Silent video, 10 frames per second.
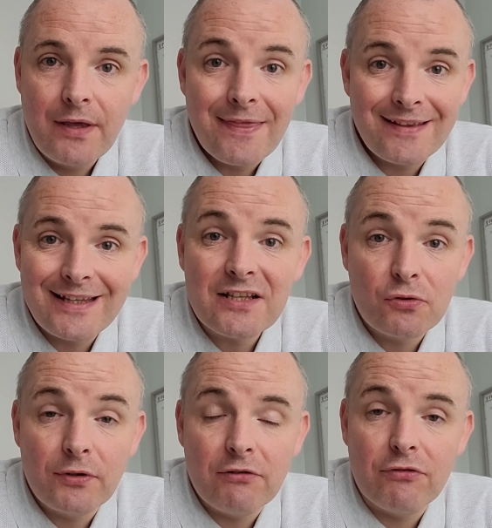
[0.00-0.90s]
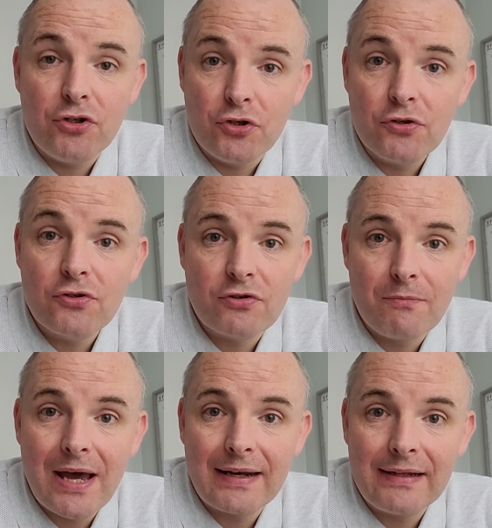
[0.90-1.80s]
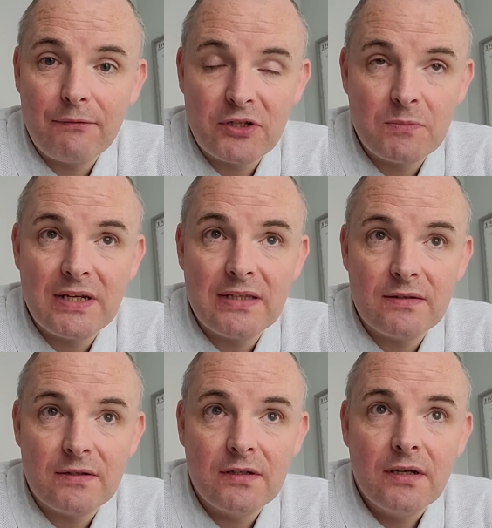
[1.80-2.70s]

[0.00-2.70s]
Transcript: that that's going to reduce dramatically, which means